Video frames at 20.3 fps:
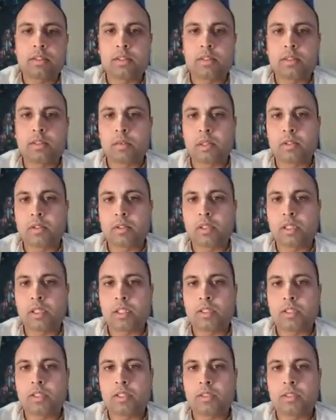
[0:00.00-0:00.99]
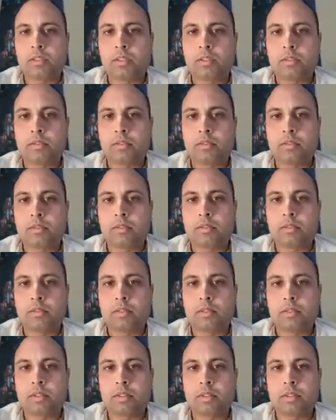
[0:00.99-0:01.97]
about chanting,
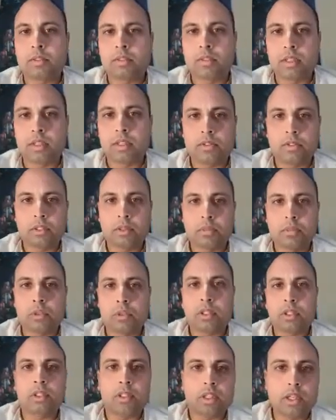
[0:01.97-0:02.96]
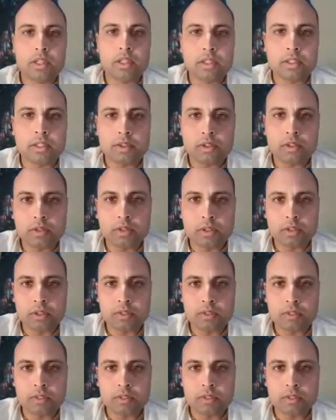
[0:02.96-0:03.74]
not really putting your heart into it.